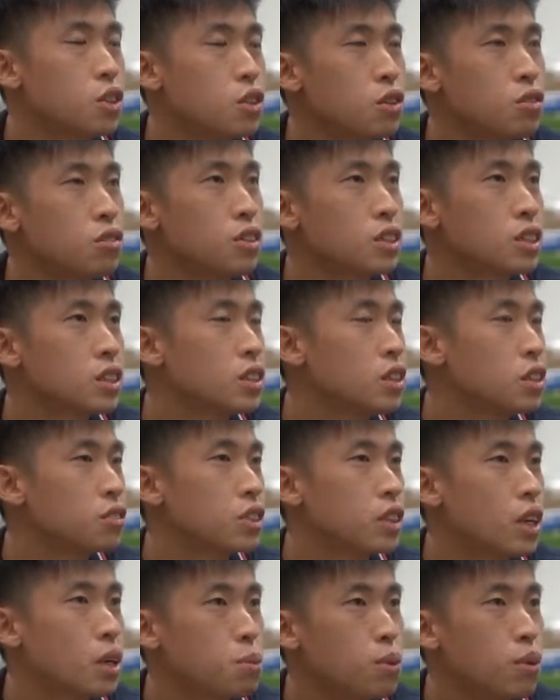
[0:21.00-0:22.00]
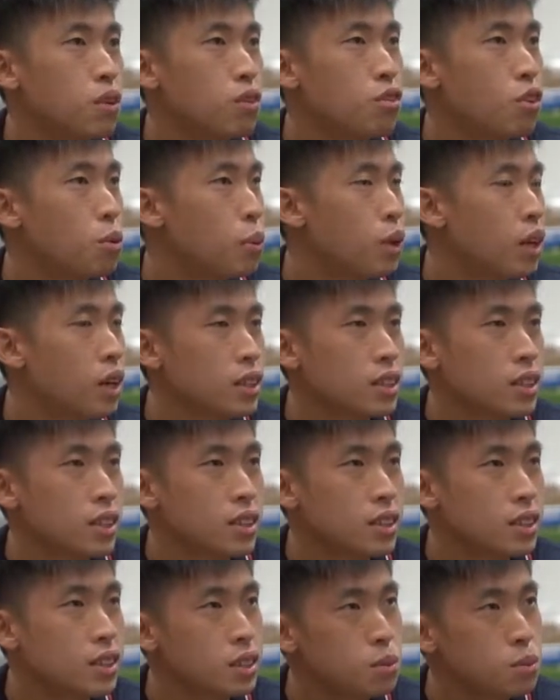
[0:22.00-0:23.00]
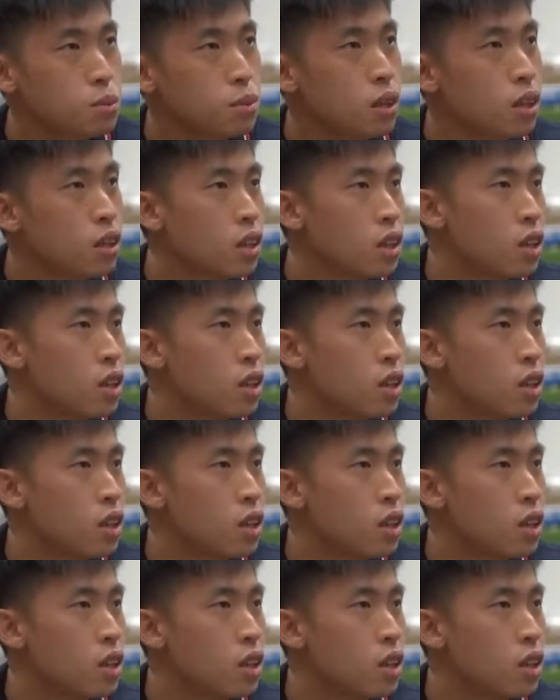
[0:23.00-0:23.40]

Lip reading: University of Singapore Formula FSAE team.